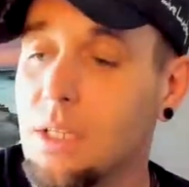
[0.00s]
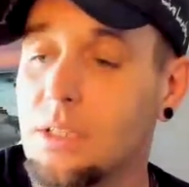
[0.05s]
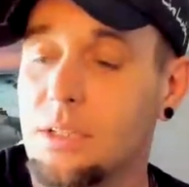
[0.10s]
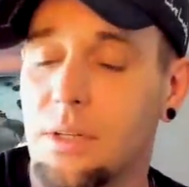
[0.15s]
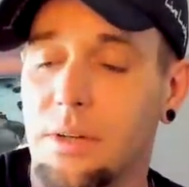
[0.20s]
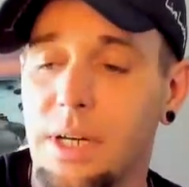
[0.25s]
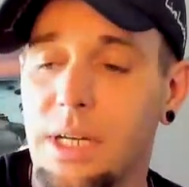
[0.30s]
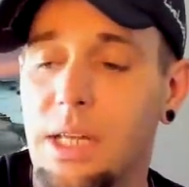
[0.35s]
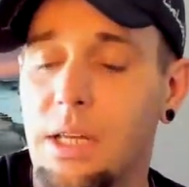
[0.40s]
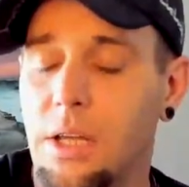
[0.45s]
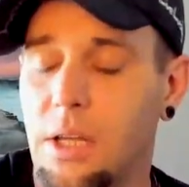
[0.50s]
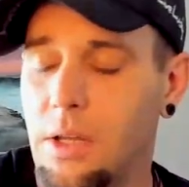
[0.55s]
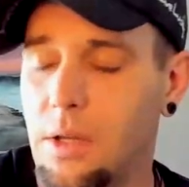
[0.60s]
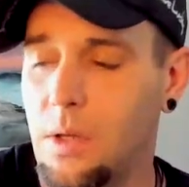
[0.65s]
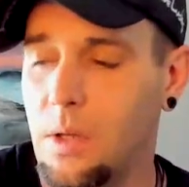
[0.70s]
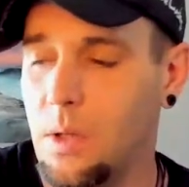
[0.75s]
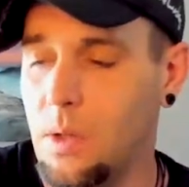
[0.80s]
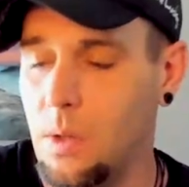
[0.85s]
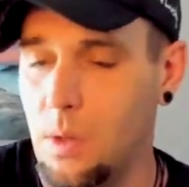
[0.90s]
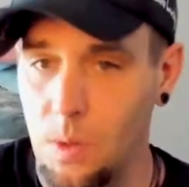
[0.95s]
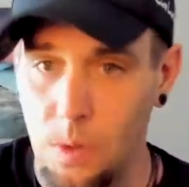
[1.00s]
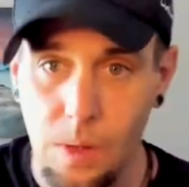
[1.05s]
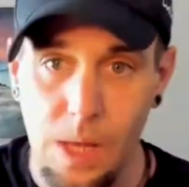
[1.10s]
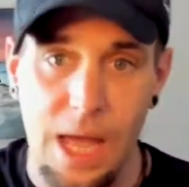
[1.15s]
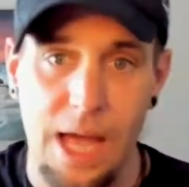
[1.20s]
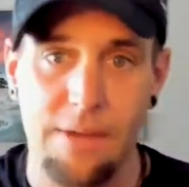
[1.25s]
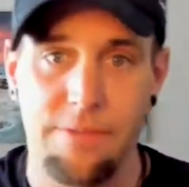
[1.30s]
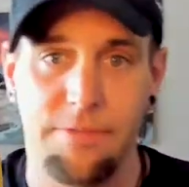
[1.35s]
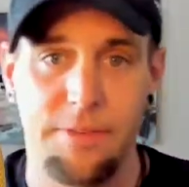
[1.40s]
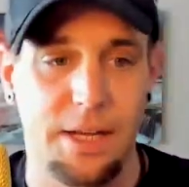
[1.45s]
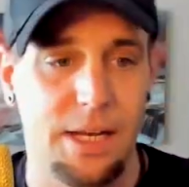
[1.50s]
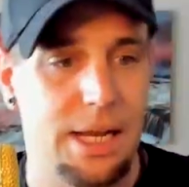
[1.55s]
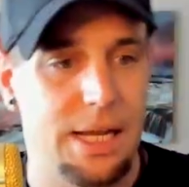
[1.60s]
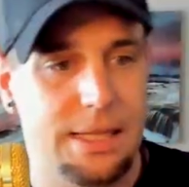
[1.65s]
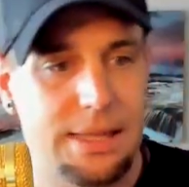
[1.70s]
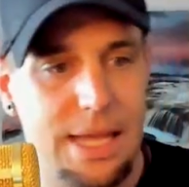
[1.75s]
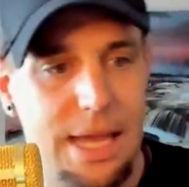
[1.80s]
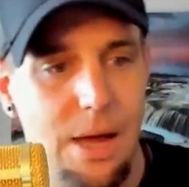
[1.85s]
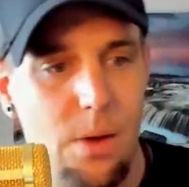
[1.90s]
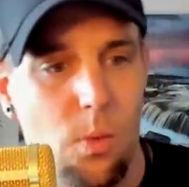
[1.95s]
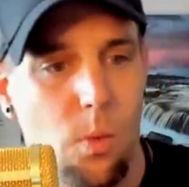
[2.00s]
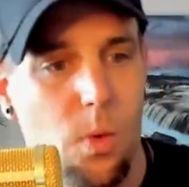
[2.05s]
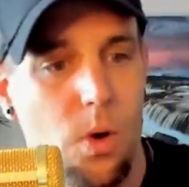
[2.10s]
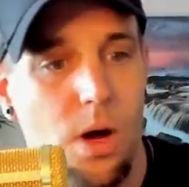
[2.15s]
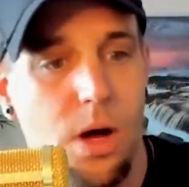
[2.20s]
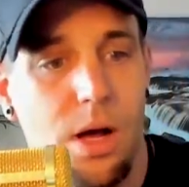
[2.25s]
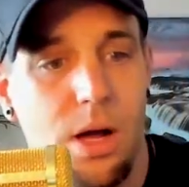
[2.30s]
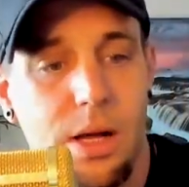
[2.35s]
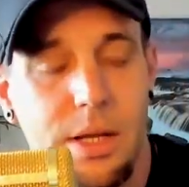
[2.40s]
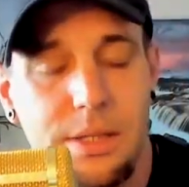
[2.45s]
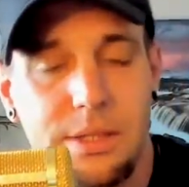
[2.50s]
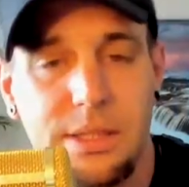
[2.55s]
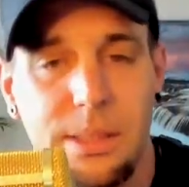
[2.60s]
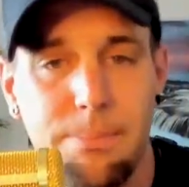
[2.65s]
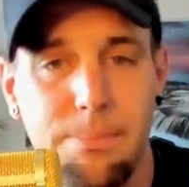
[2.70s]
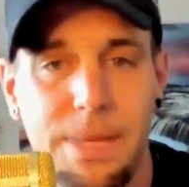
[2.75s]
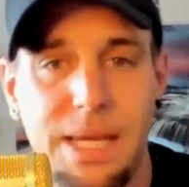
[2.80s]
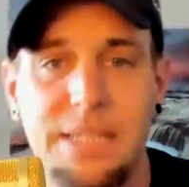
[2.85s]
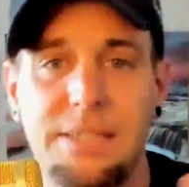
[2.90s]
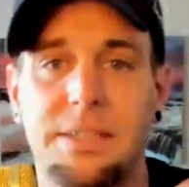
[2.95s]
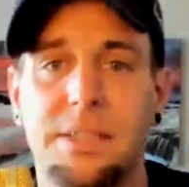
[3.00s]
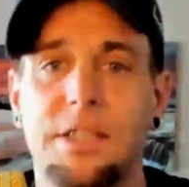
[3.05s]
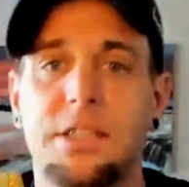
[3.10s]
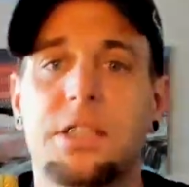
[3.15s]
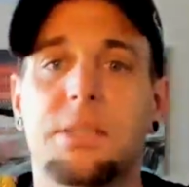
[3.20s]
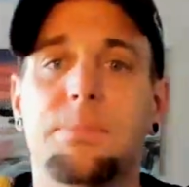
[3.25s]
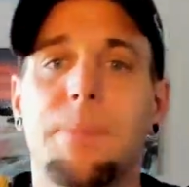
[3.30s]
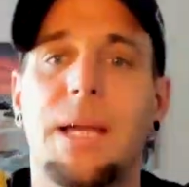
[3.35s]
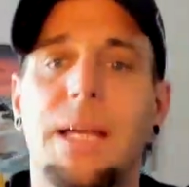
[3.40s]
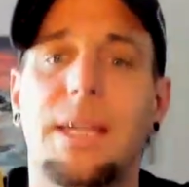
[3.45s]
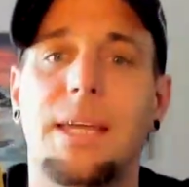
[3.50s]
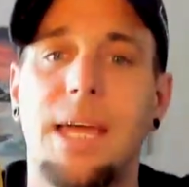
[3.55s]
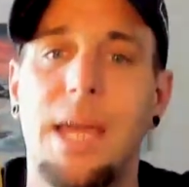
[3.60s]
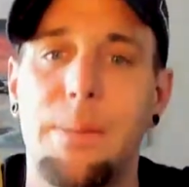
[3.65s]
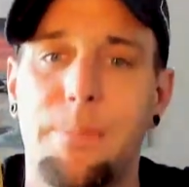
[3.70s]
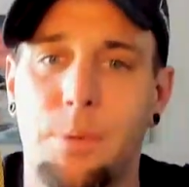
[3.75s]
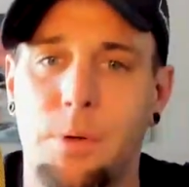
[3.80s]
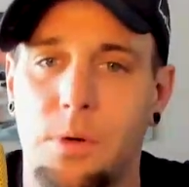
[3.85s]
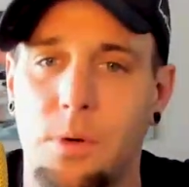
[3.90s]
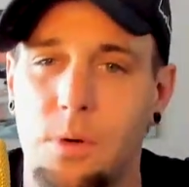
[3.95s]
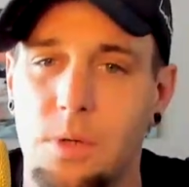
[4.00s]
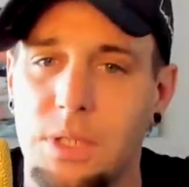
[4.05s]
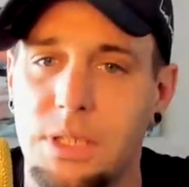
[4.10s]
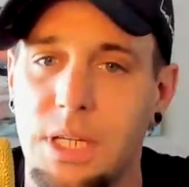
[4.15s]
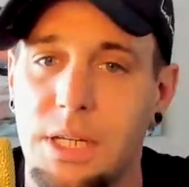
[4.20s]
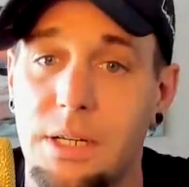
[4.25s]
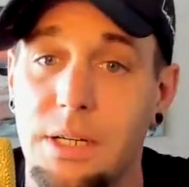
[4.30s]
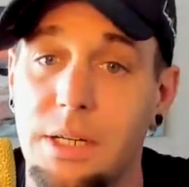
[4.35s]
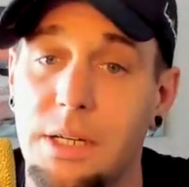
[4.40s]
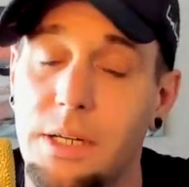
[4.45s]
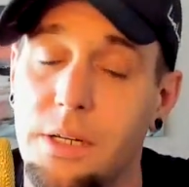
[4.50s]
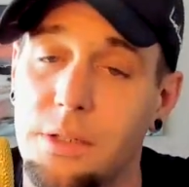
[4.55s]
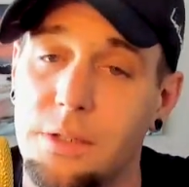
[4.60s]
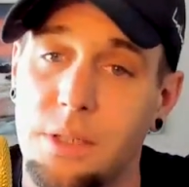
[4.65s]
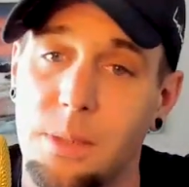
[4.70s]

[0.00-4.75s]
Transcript: So anywho, I feel like that was the message my Capricorns needed to hear.